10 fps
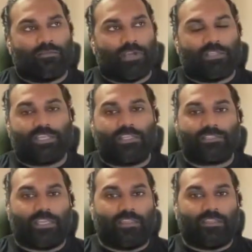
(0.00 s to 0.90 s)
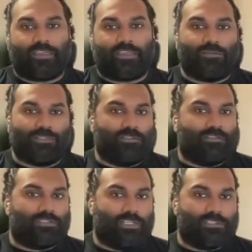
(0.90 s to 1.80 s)
I'd say it's in the
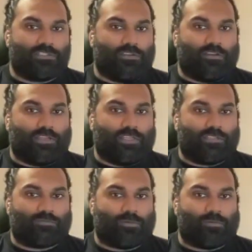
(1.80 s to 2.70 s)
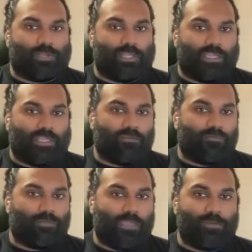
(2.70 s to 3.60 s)
thousands. It's probably
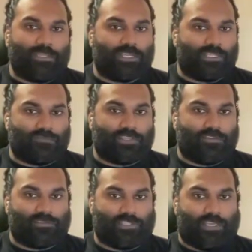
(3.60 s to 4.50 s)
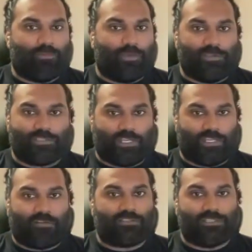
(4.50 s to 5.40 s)
maybe tens of thousands at most. I
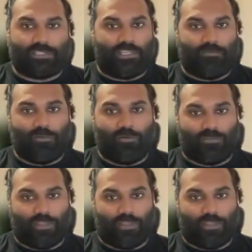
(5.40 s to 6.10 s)
doubt it's any more than